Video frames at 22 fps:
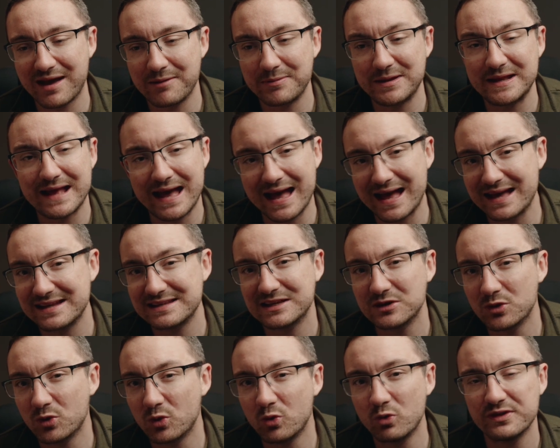been
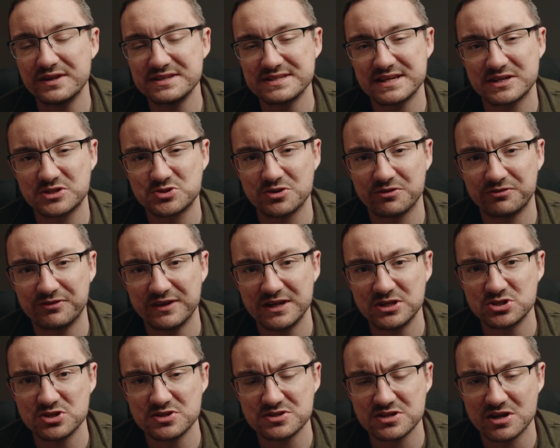adding all these extra
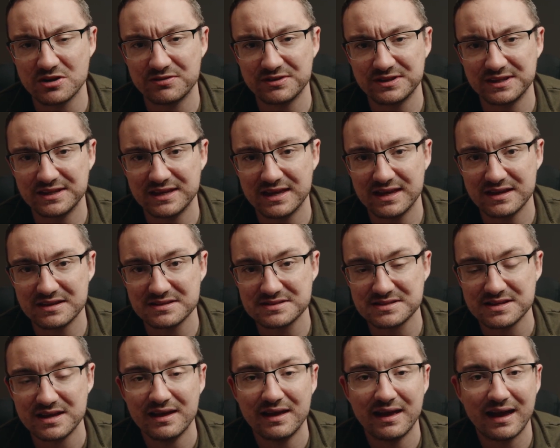features over the years,